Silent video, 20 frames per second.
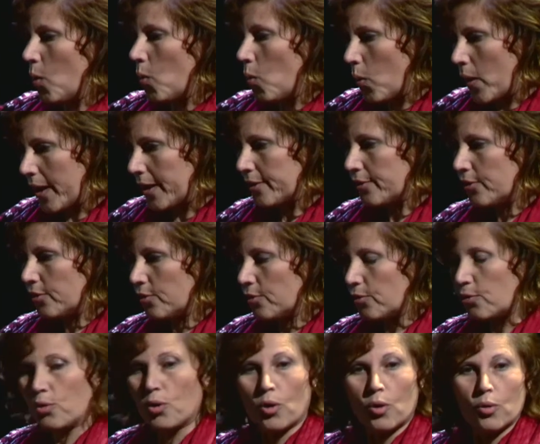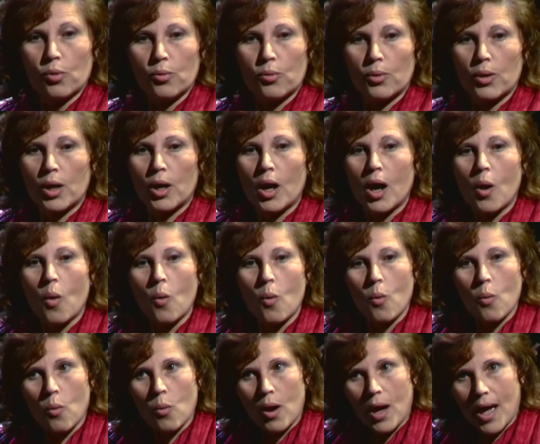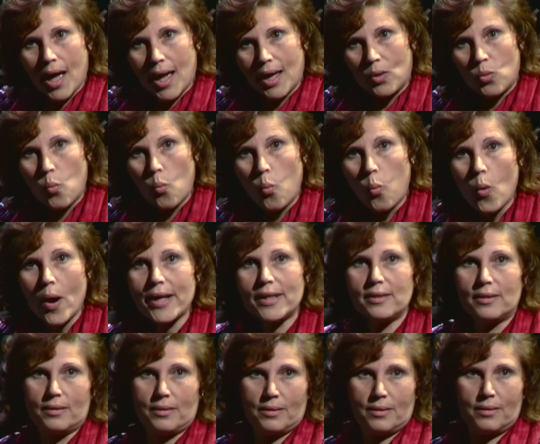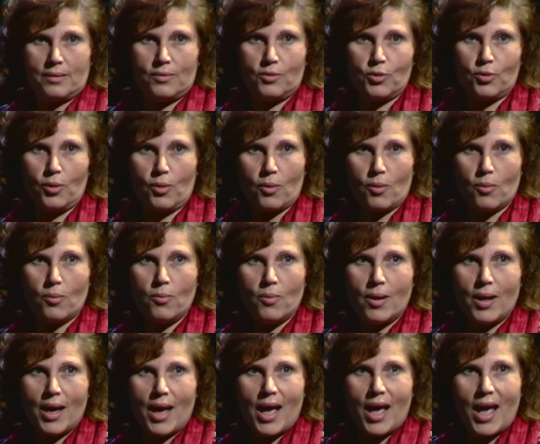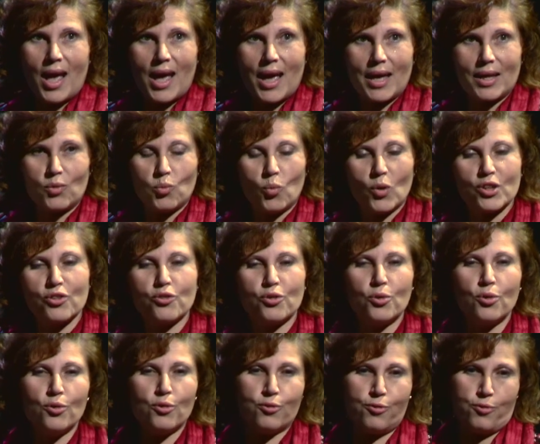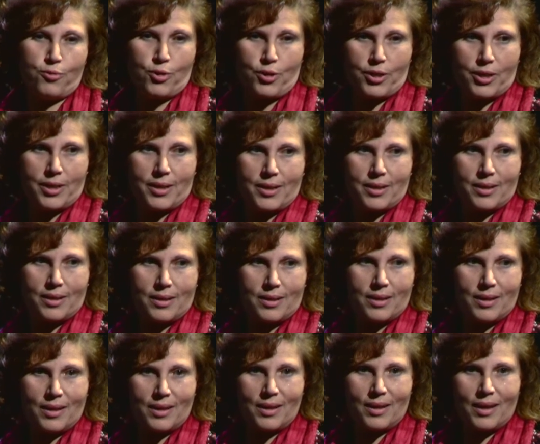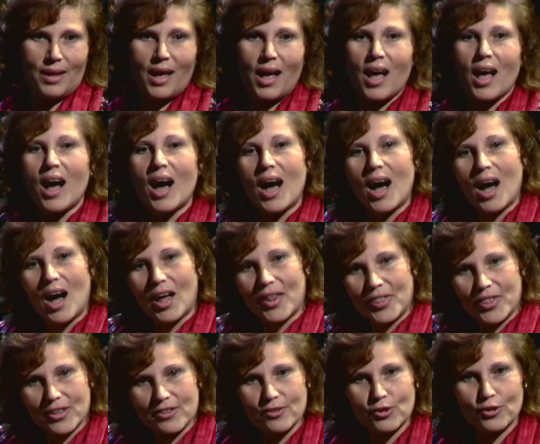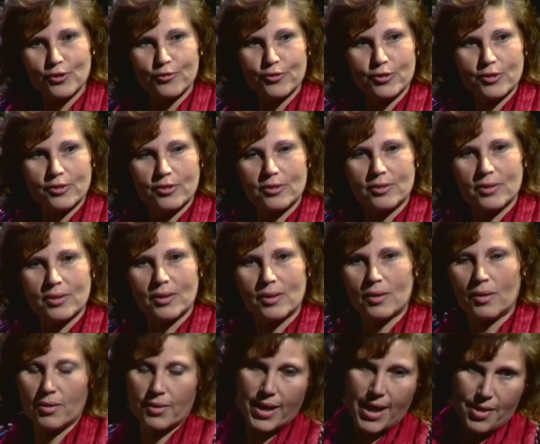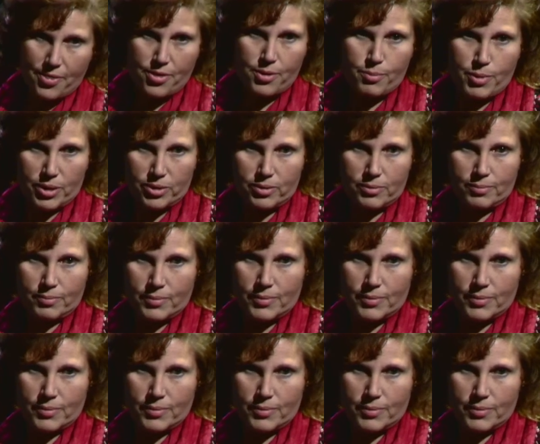where to go and when to go and what to look for, at the surface or at the bottom.